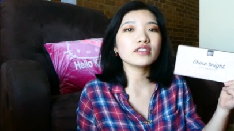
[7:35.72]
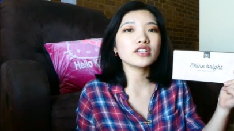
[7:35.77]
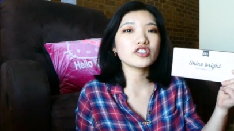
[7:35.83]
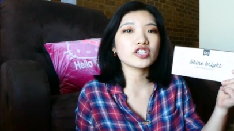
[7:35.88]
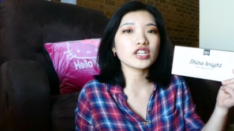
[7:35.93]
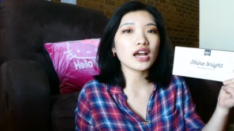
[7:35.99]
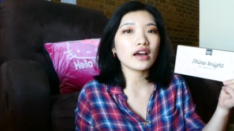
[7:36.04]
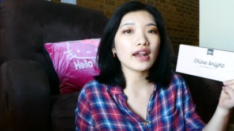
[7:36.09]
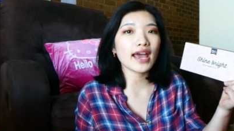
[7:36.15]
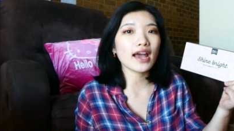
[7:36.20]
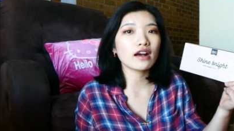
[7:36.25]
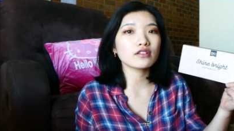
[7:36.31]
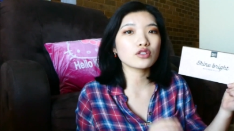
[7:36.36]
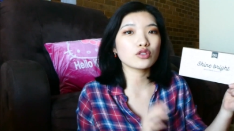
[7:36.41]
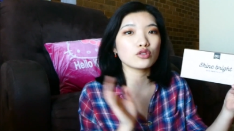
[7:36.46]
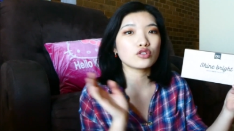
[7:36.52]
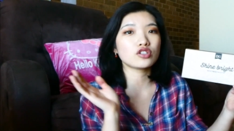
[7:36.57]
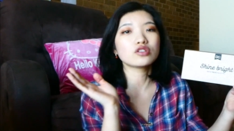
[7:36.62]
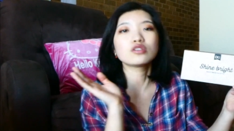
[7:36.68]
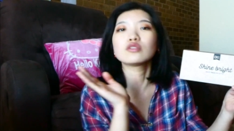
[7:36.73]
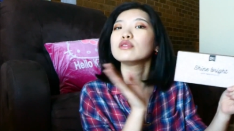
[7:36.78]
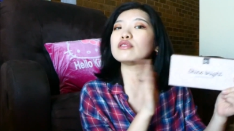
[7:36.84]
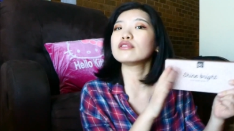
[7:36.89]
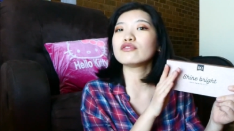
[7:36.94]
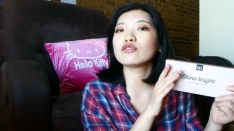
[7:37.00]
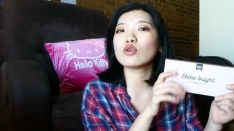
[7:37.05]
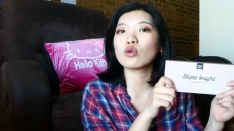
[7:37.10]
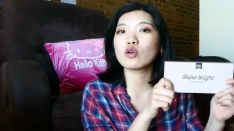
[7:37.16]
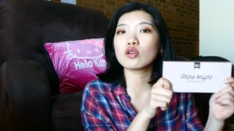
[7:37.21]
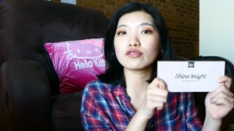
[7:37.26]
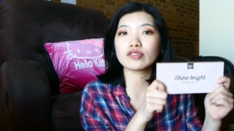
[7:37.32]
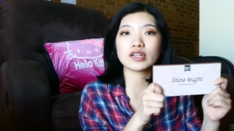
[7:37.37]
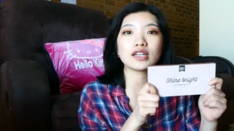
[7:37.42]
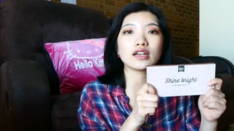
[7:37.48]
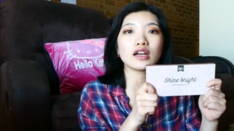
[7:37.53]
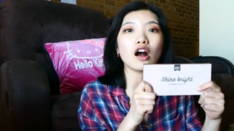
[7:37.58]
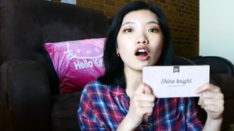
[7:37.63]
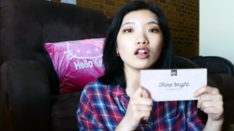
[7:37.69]
it a shout out, so just look forward for
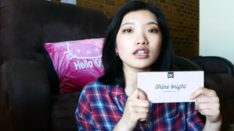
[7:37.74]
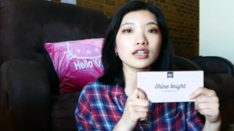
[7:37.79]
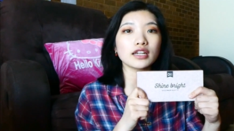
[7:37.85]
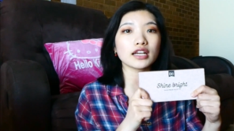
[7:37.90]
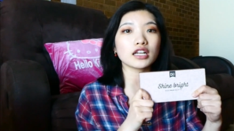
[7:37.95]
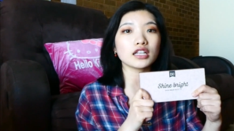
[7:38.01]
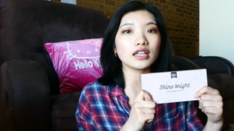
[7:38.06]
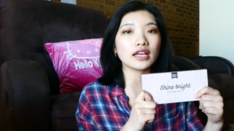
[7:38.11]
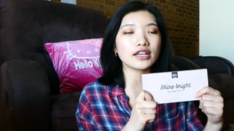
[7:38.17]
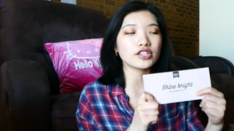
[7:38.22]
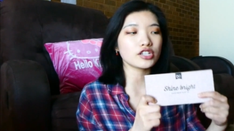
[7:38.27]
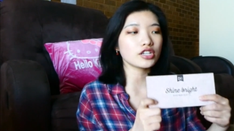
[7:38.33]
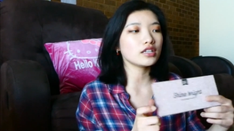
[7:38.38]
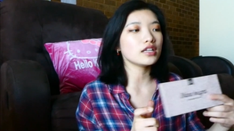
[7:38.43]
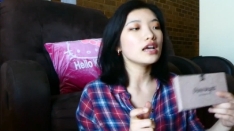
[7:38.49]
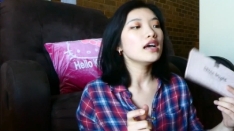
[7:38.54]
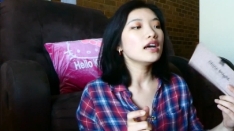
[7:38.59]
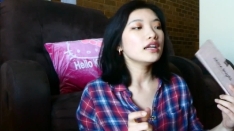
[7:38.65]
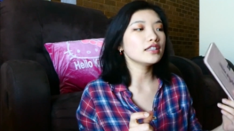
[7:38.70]
their holiday collection.